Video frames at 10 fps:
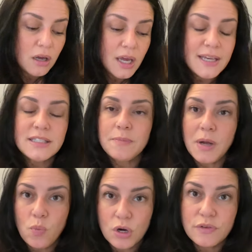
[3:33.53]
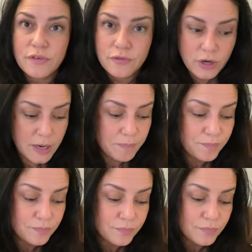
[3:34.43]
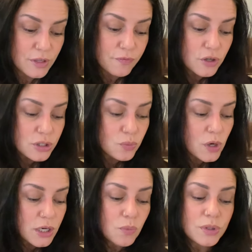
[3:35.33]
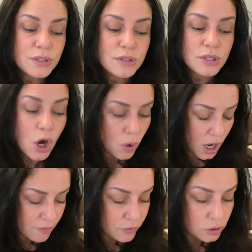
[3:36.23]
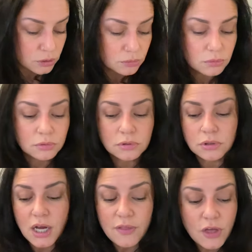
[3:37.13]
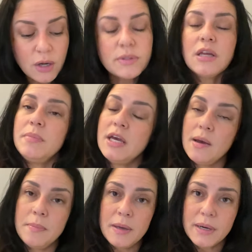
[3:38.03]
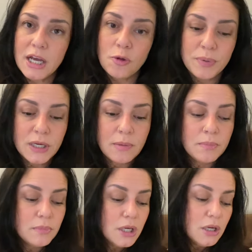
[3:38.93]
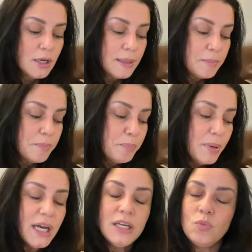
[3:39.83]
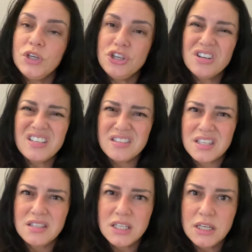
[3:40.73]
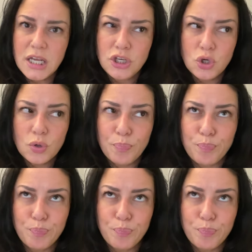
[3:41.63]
except I worked for free. The first one was so awful. I thought I was gonna be able to help him, but when you're an assistant and your